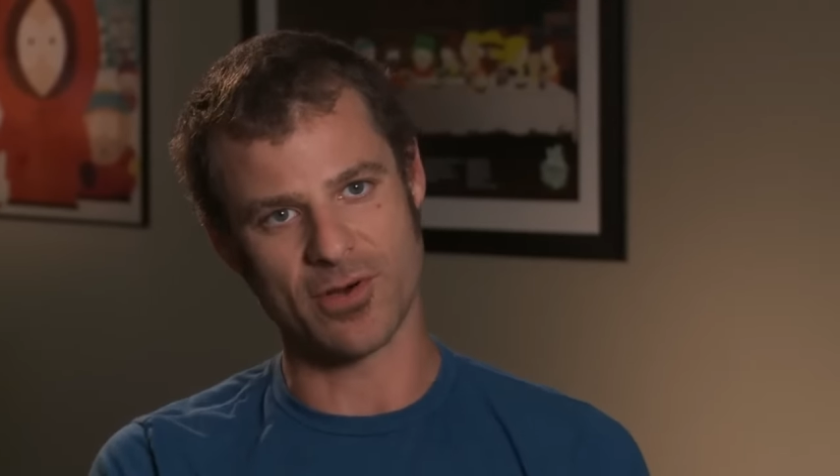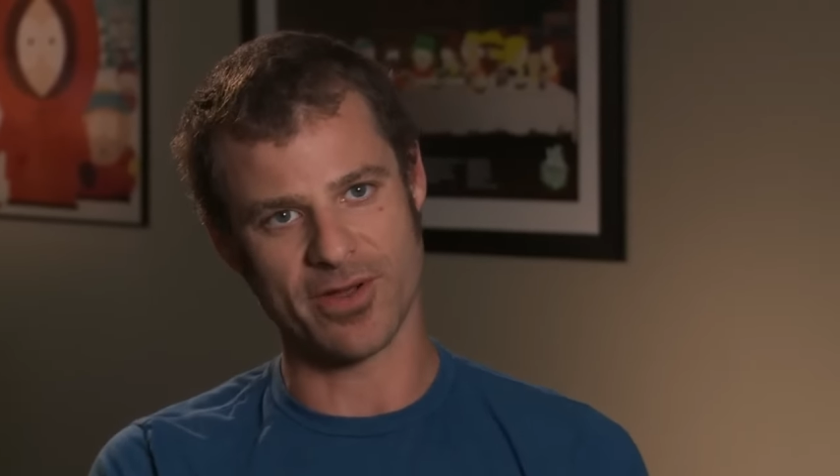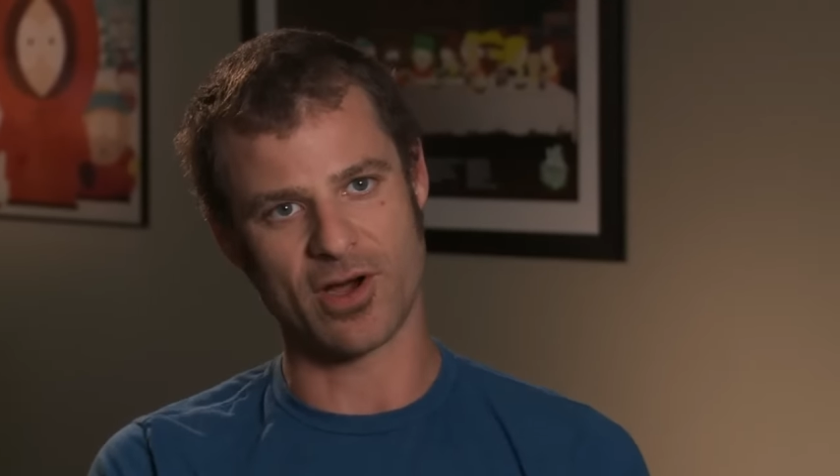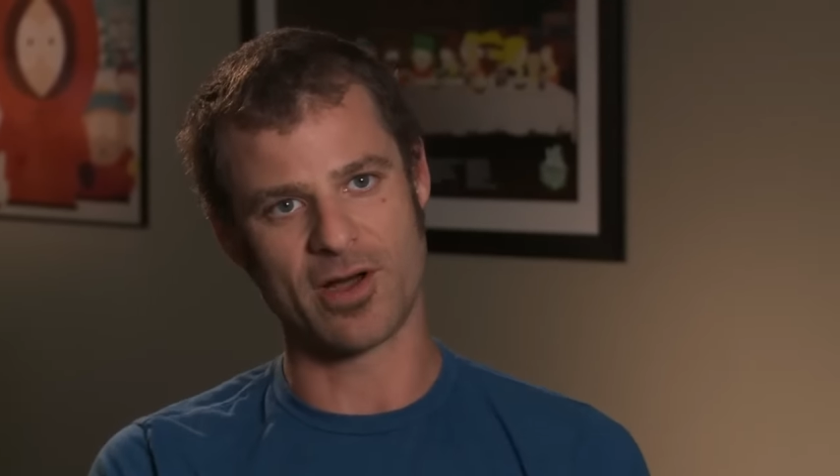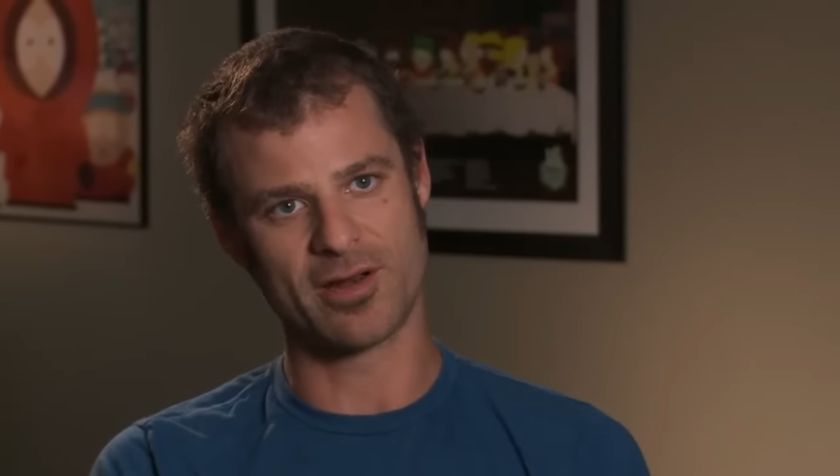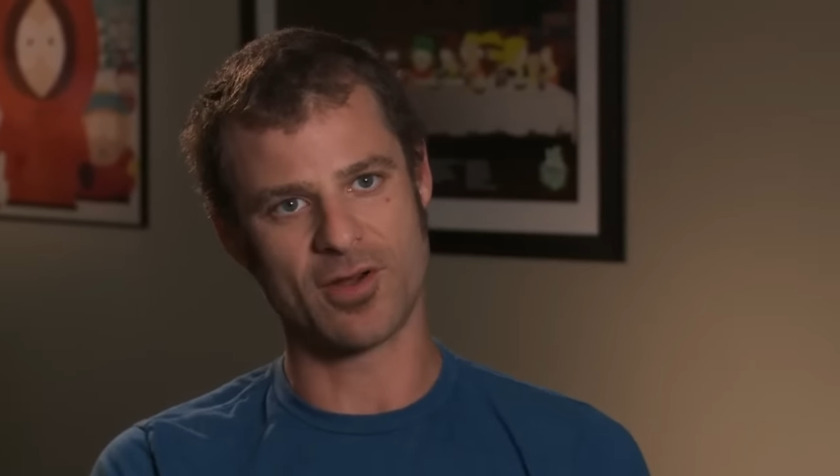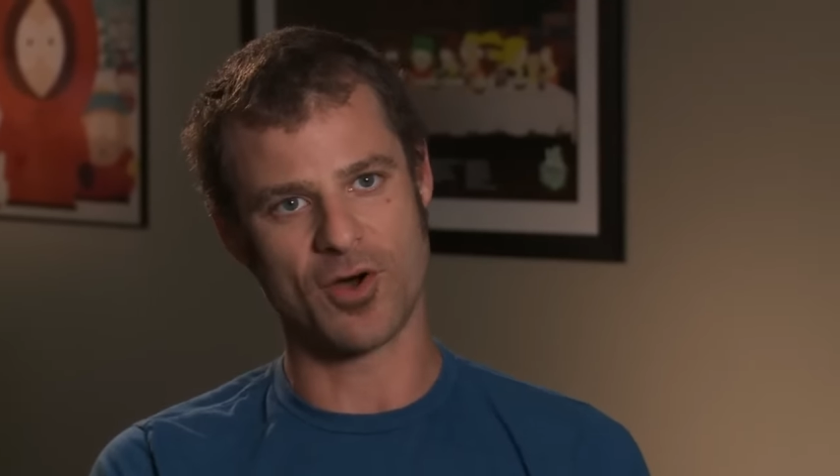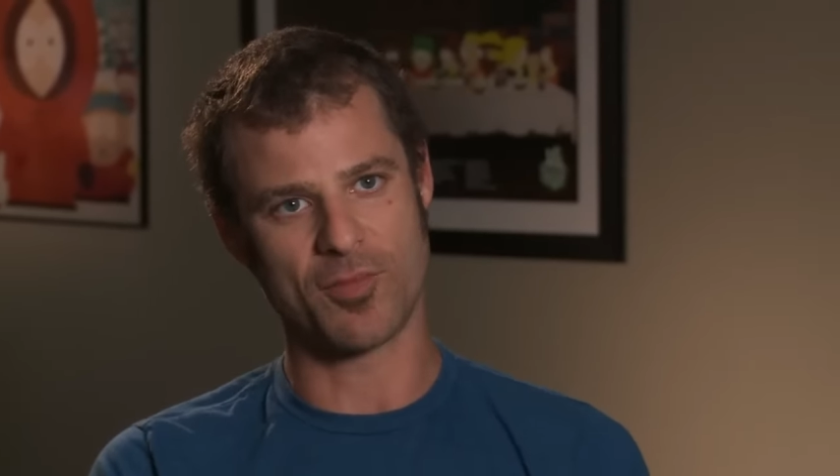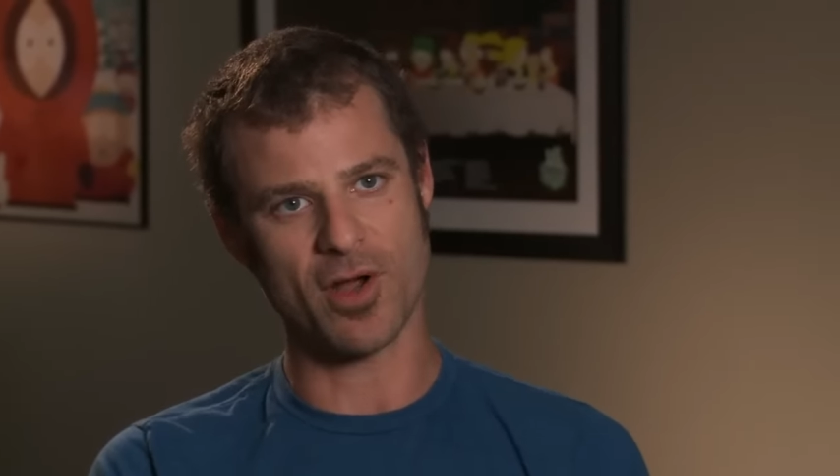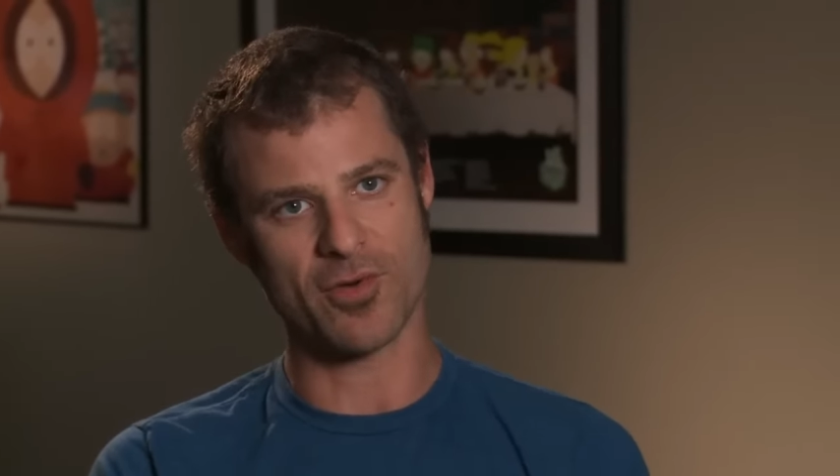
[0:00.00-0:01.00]
going
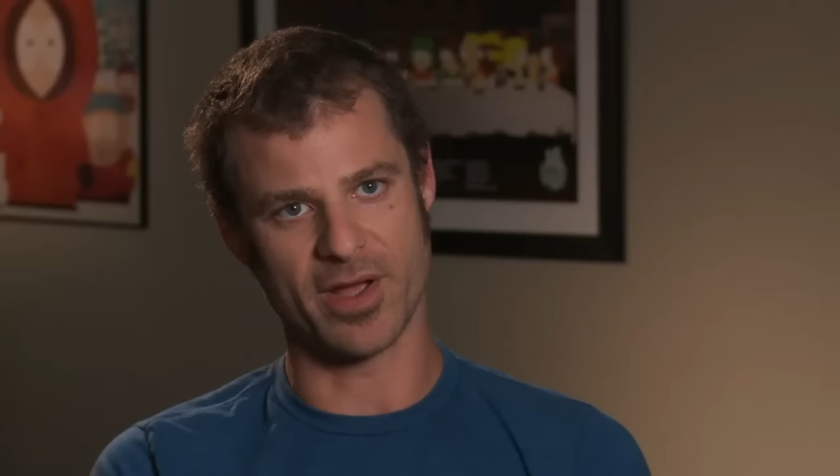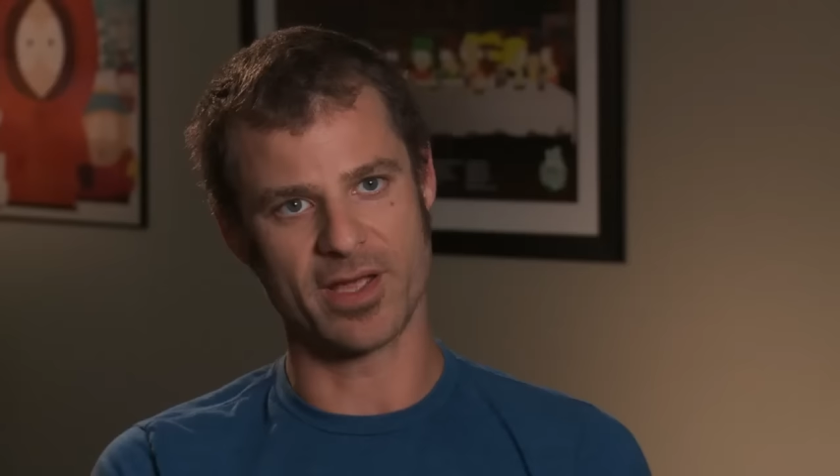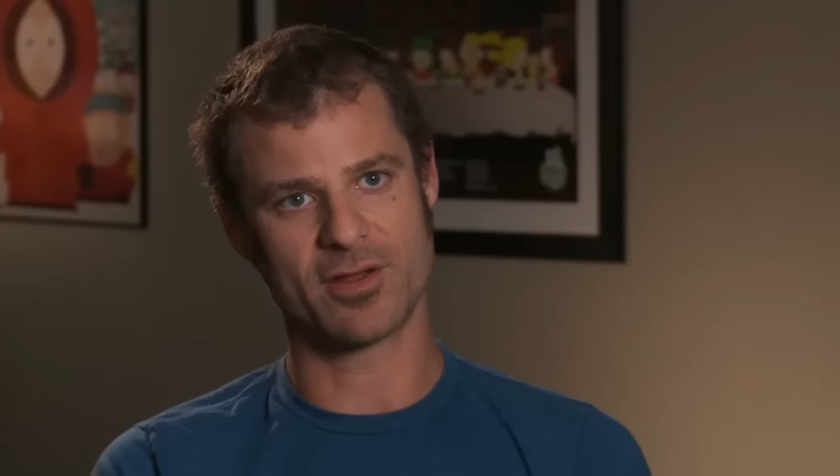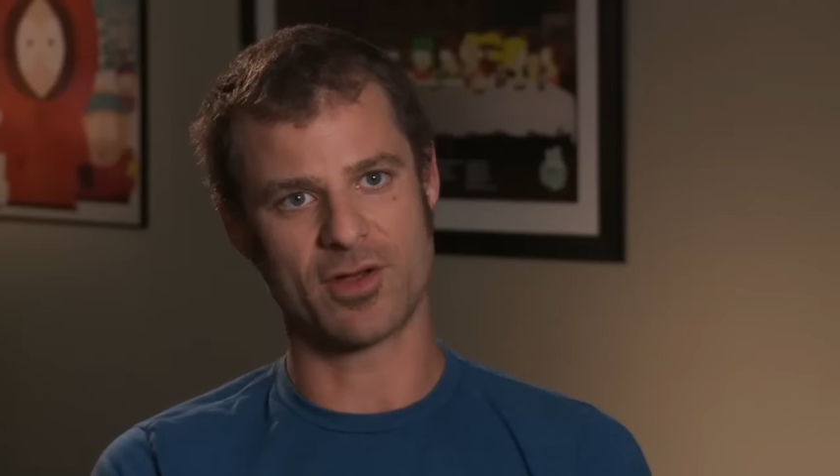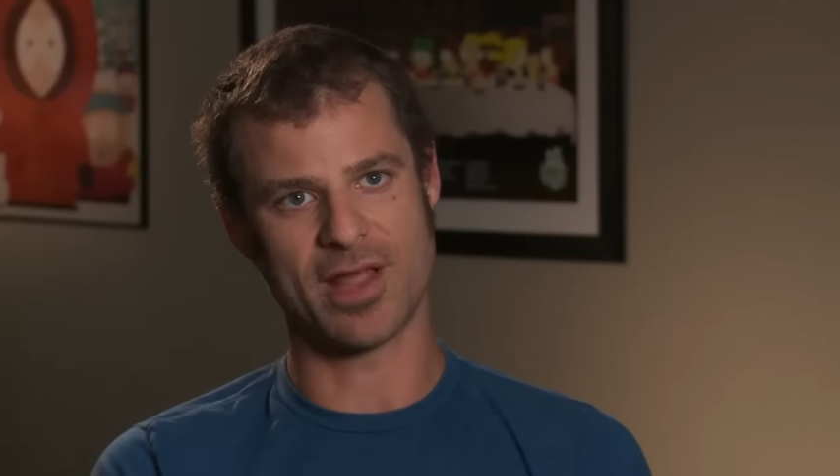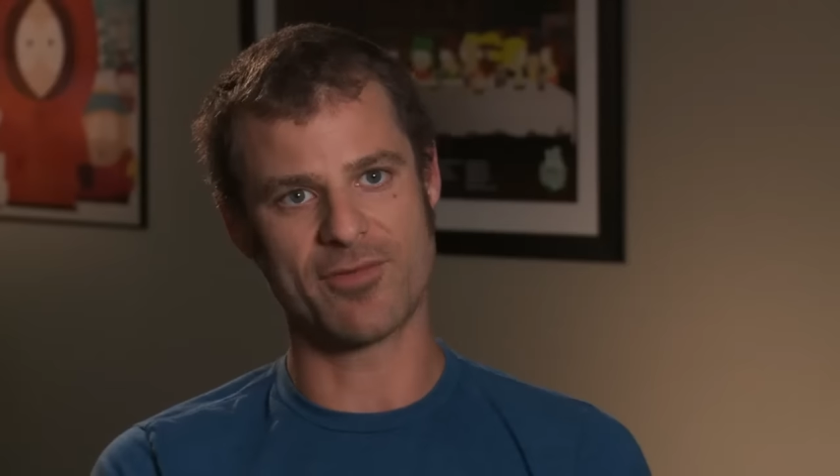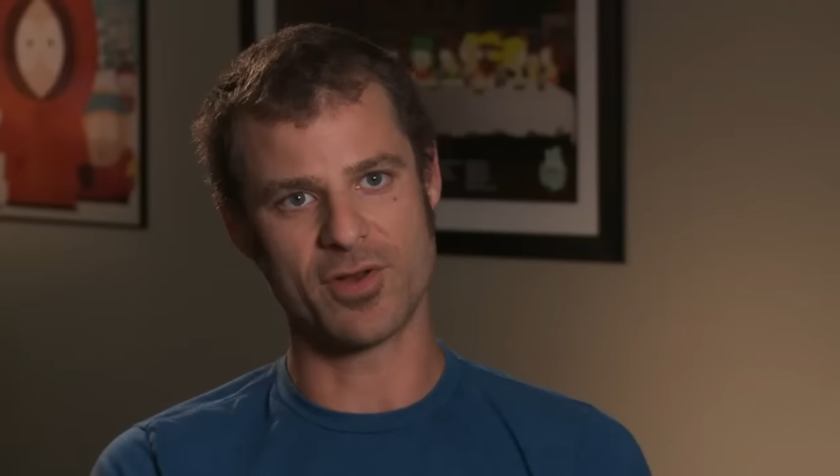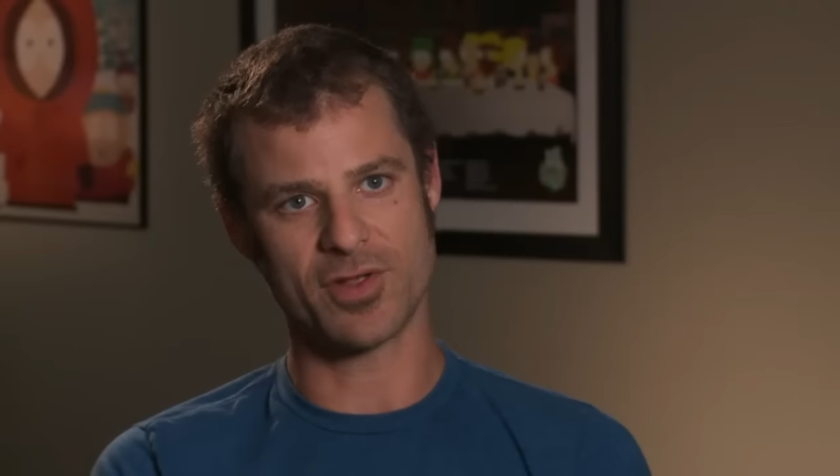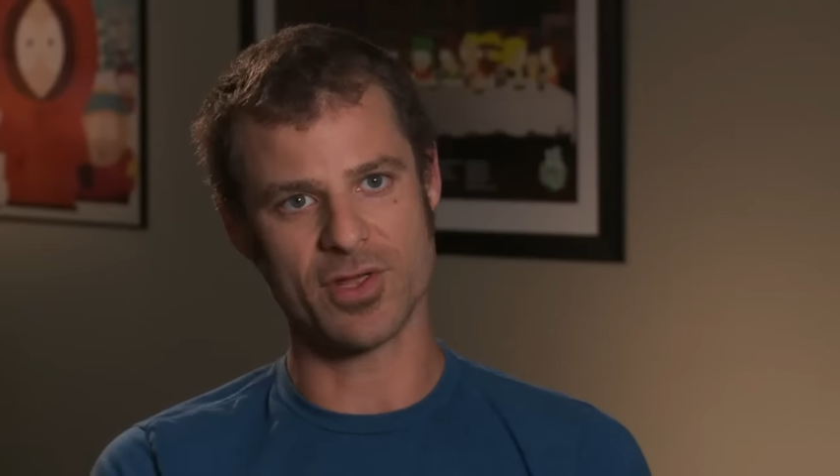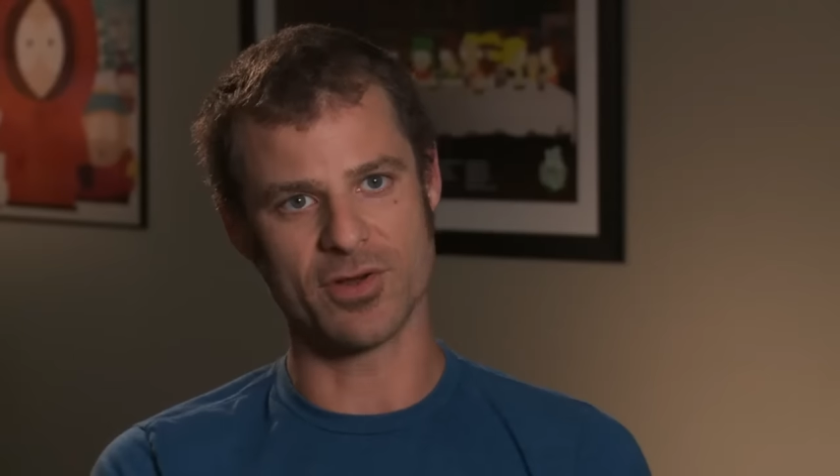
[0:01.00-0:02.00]
on Broadway called
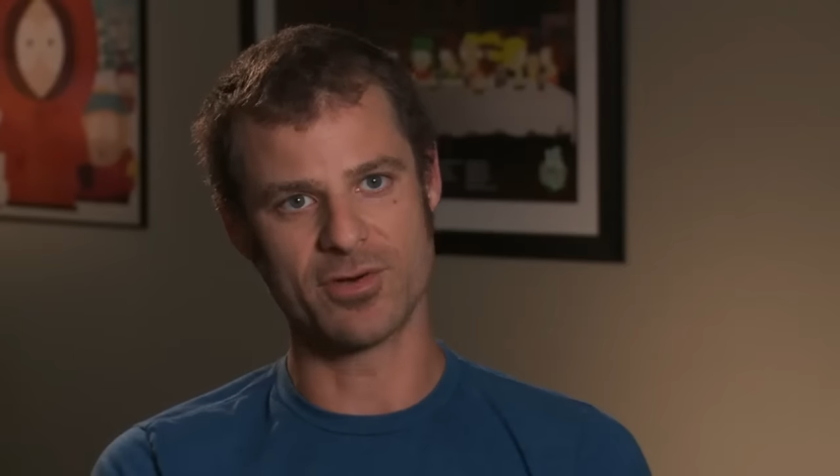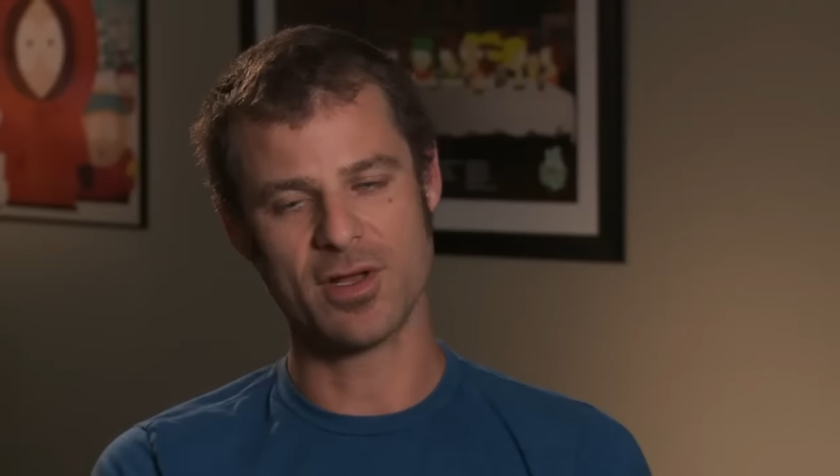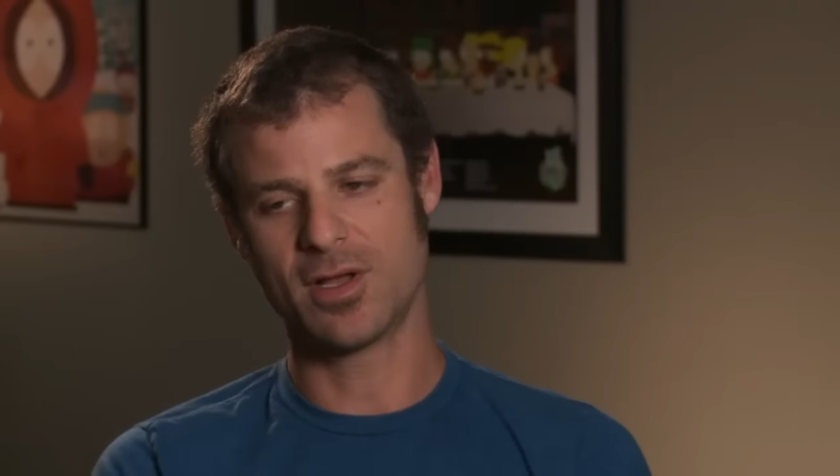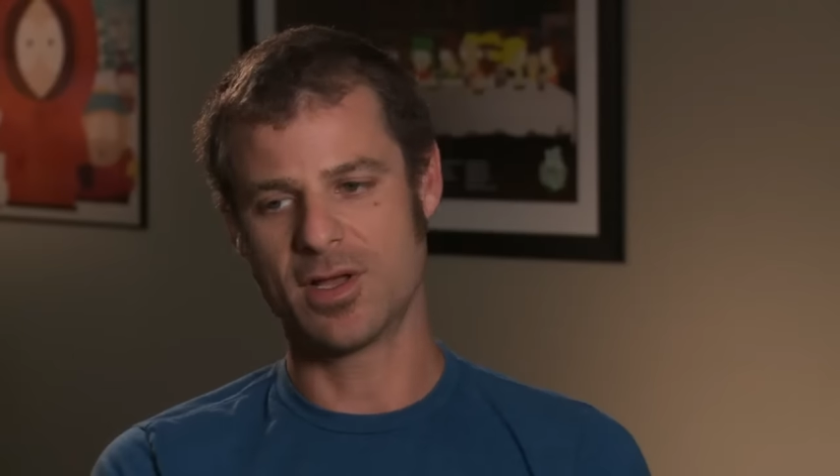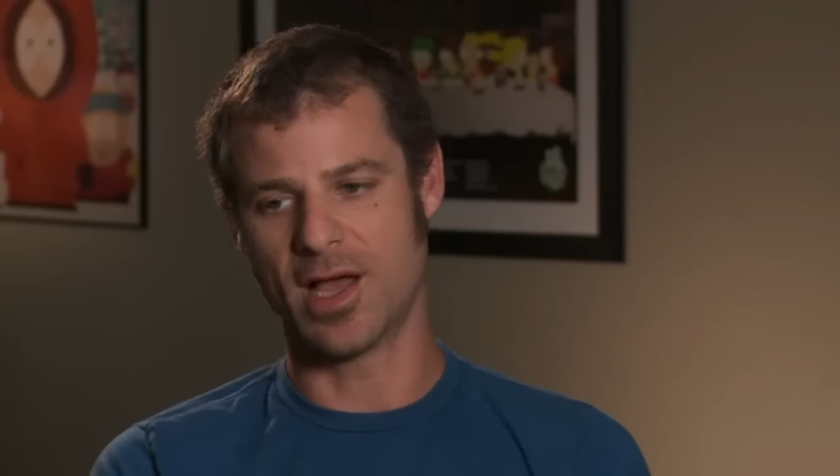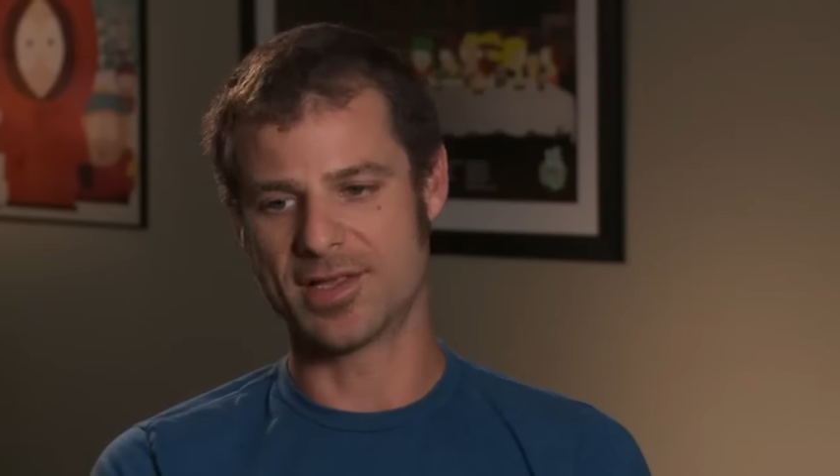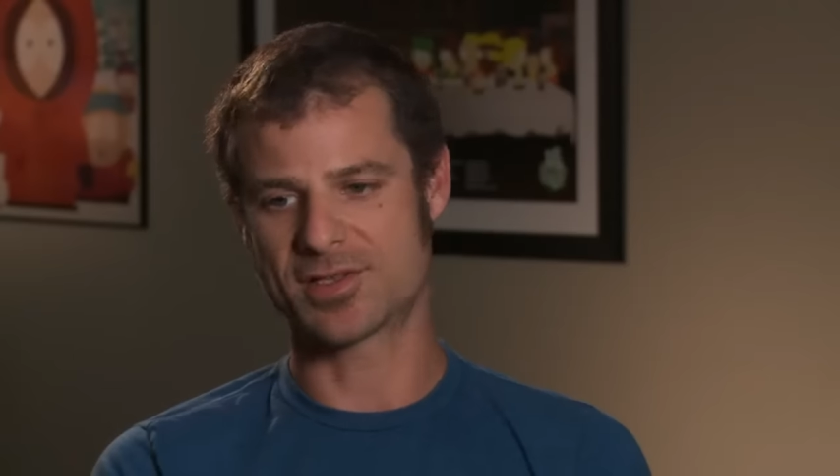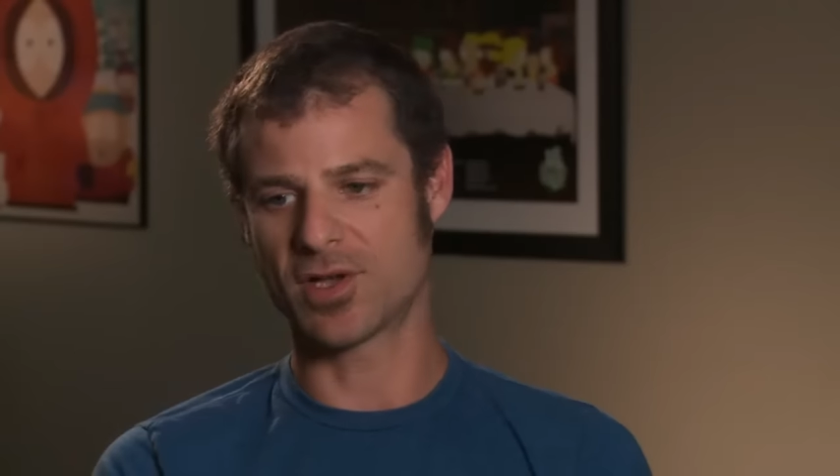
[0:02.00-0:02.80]
Avenue Q. And